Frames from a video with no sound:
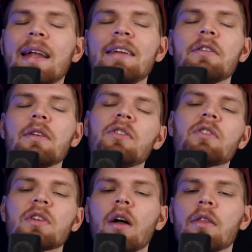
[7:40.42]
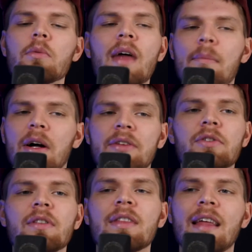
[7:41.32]
And even if you just got through that much,
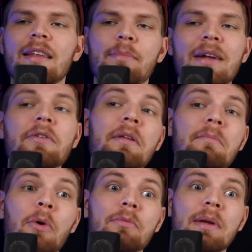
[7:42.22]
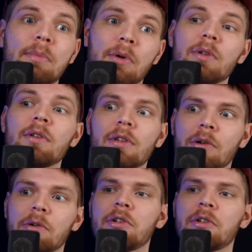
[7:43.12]
that's better than most people learn